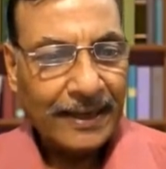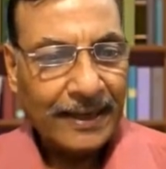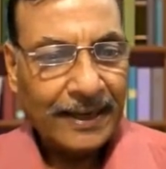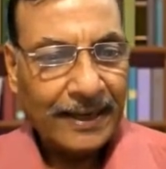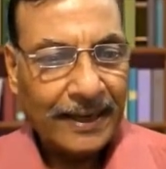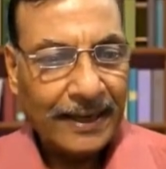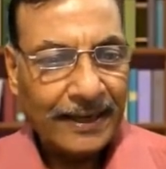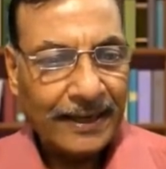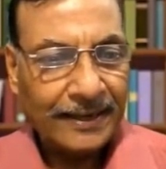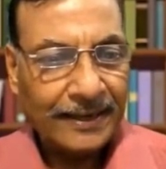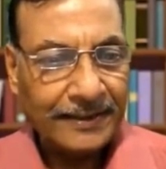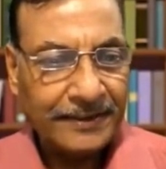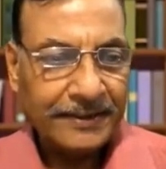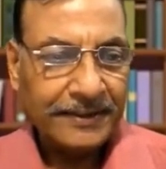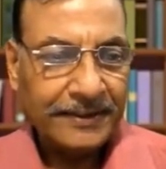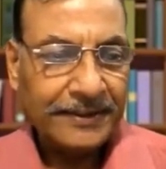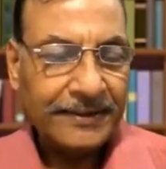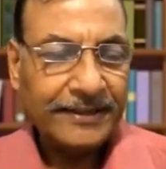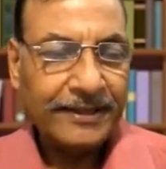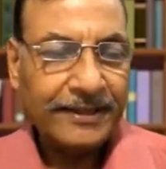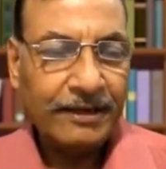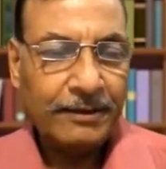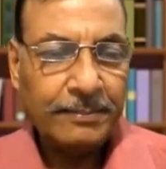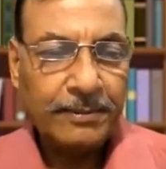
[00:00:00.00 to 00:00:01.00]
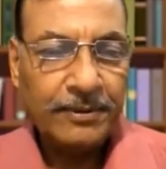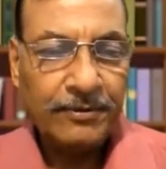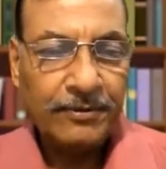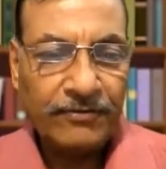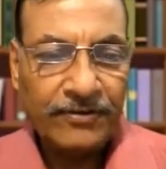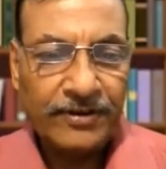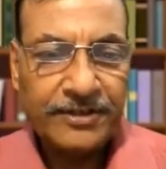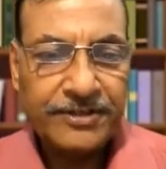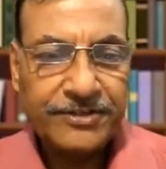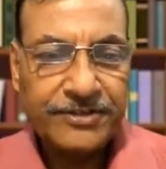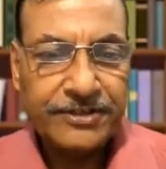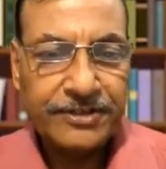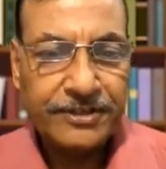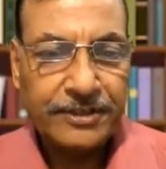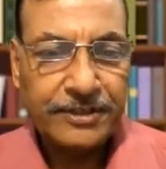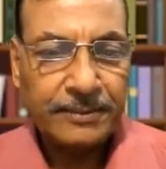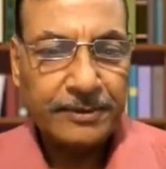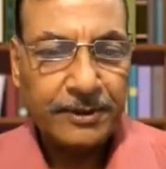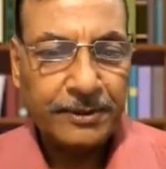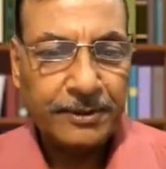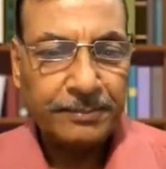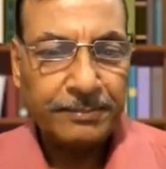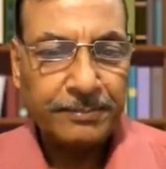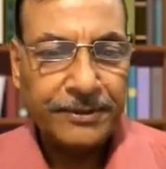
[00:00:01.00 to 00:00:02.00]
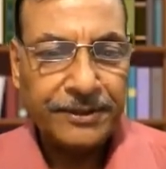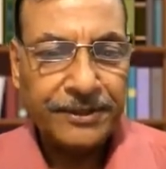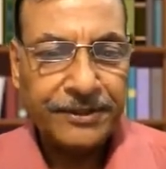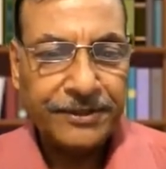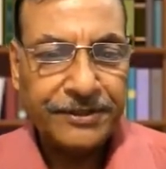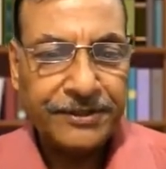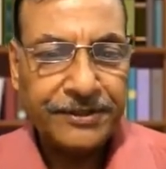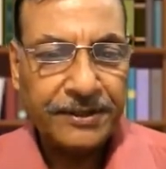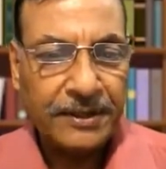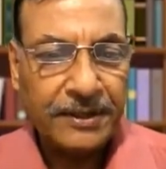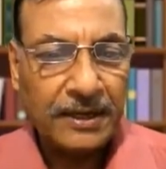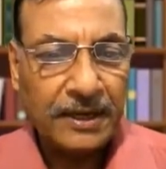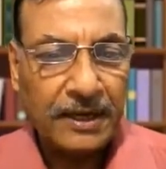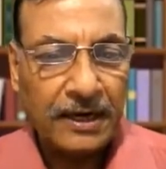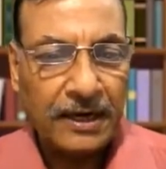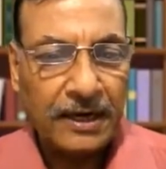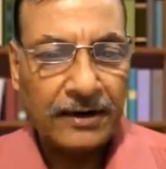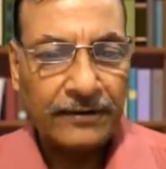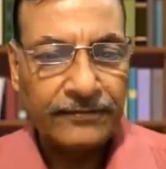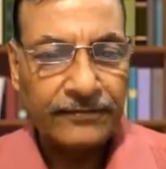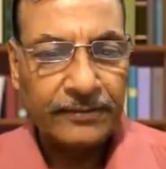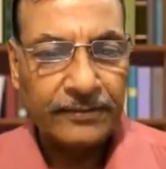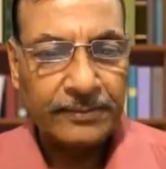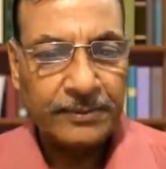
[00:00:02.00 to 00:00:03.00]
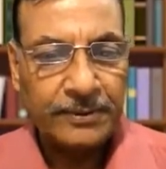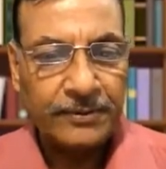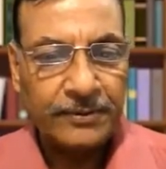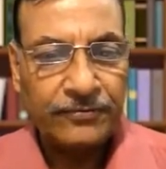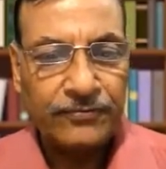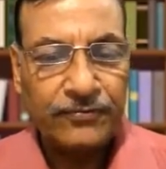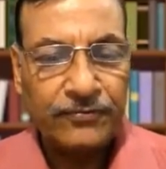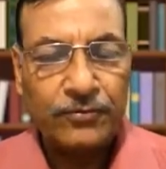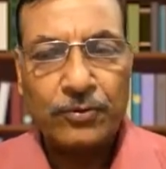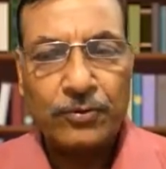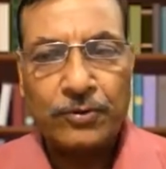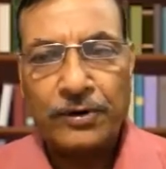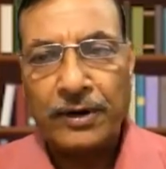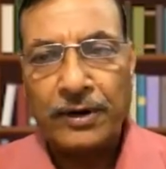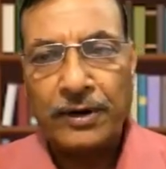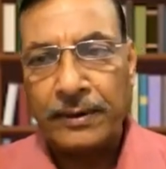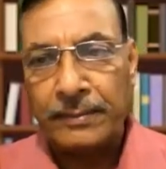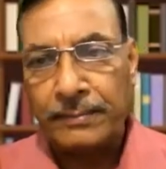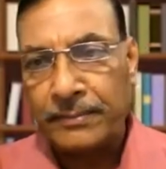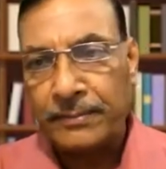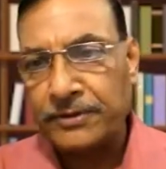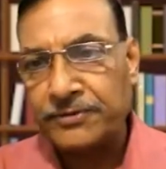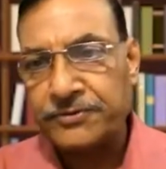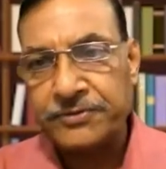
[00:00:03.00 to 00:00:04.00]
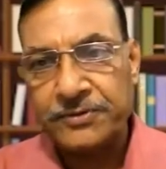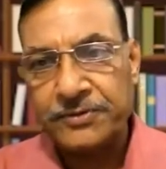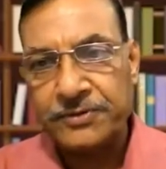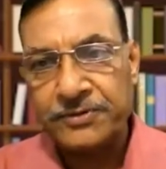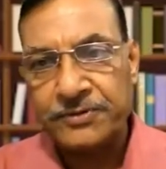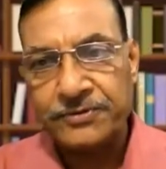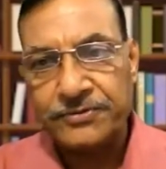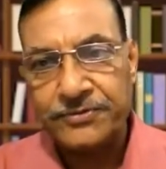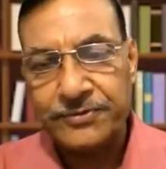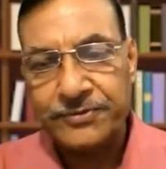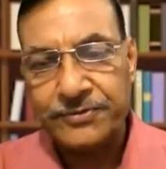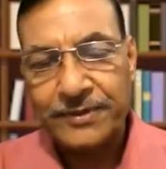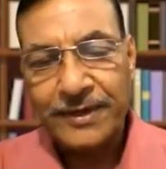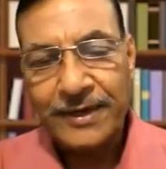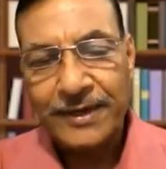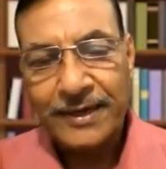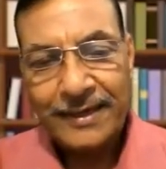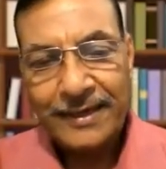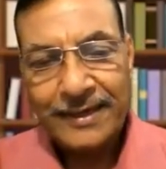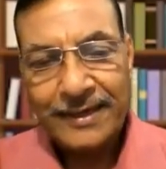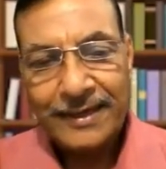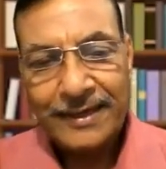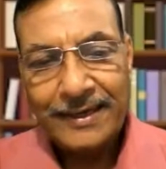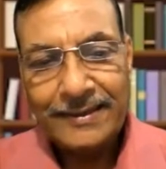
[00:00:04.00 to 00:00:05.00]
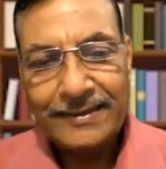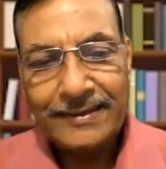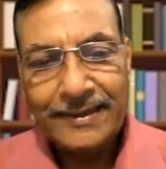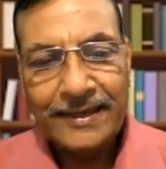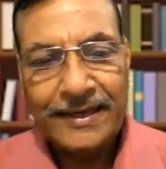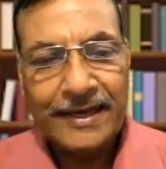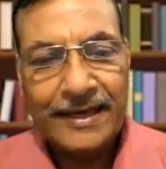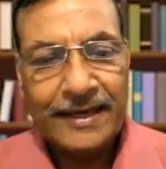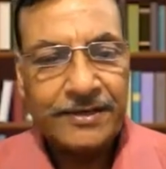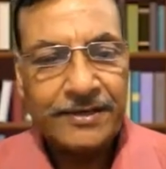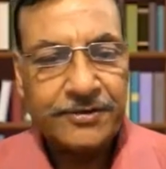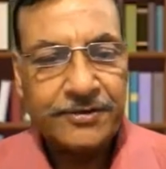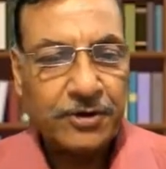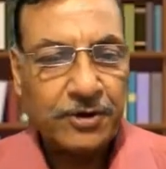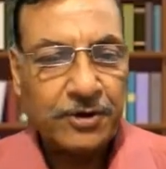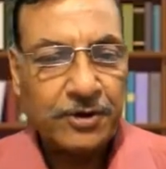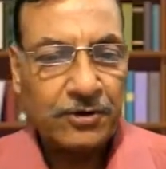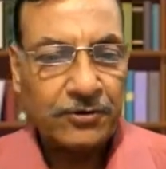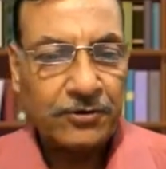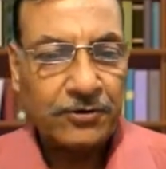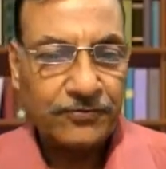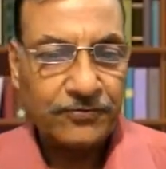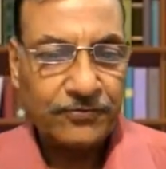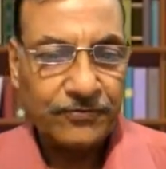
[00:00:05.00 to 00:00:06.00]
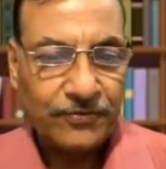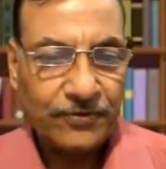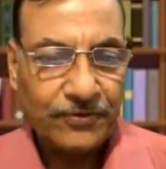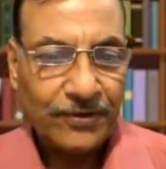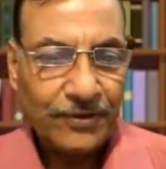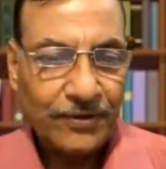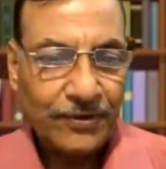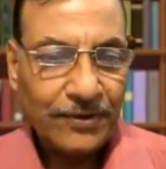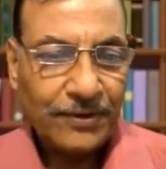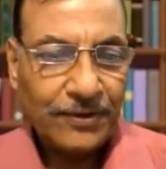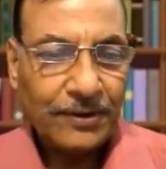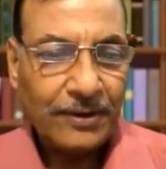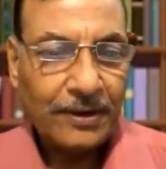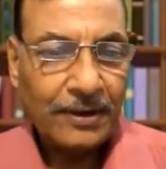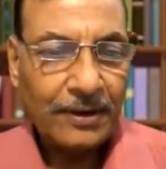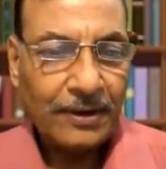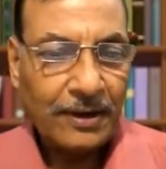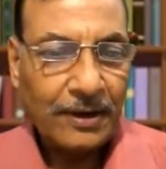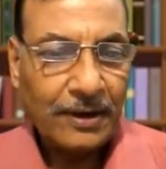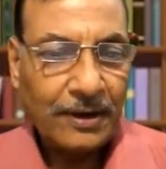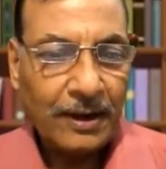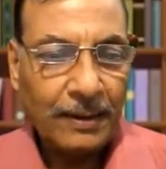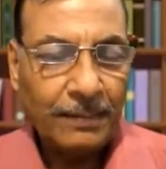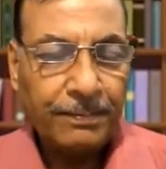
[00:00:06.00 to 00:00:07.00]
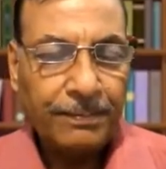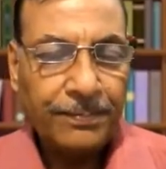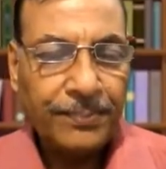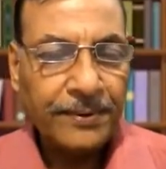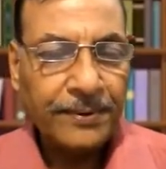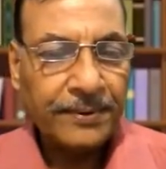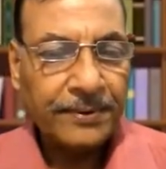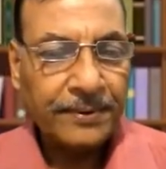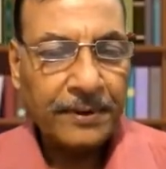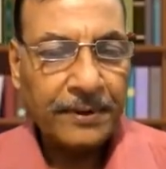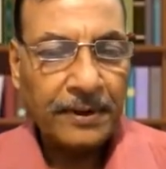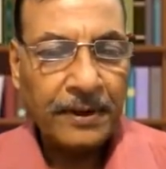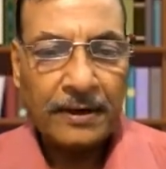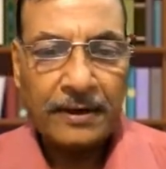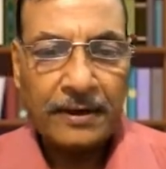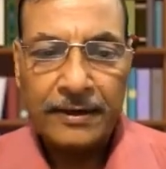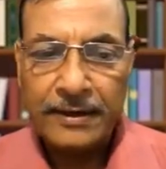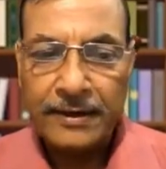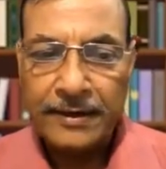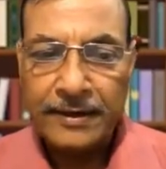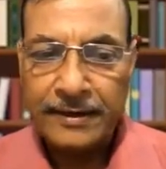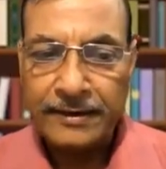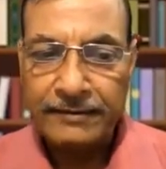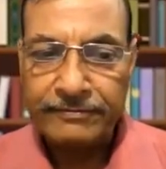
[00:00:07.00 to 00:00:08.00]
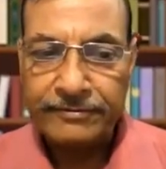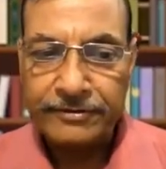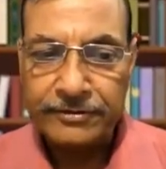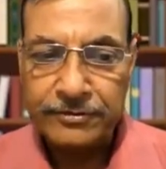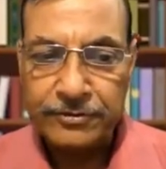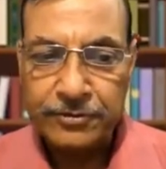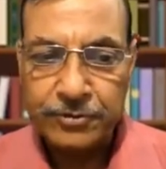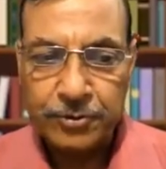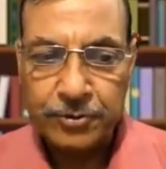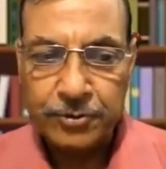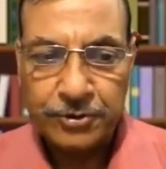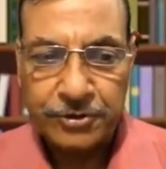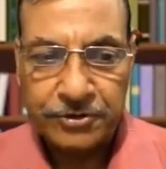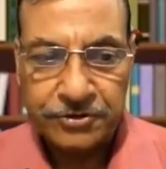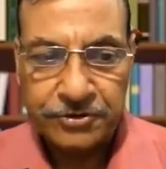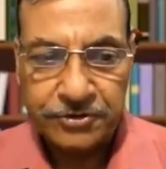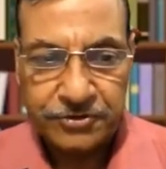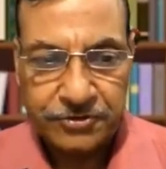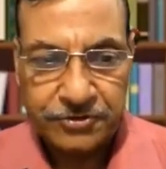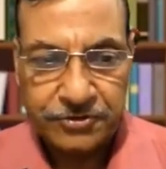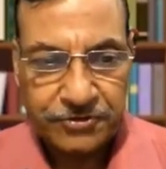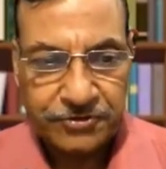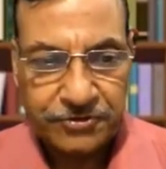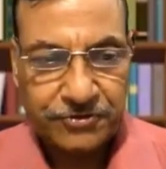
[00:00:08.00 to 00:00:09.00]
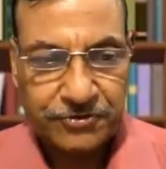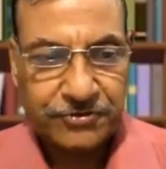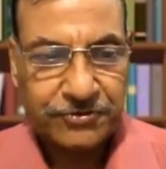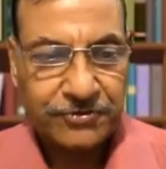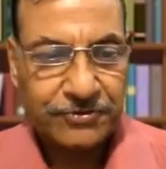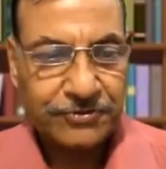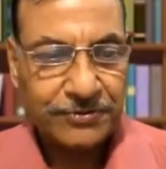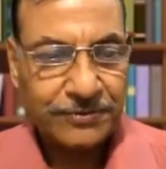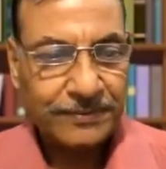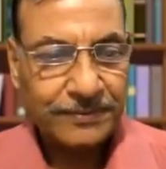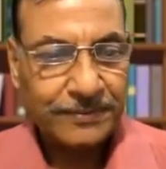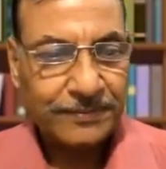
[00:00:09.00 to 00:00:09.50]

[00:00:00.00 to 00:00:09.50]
and there will be wasting of the medial half of the forearm muscles in the case of upper ulnar nerve injuries.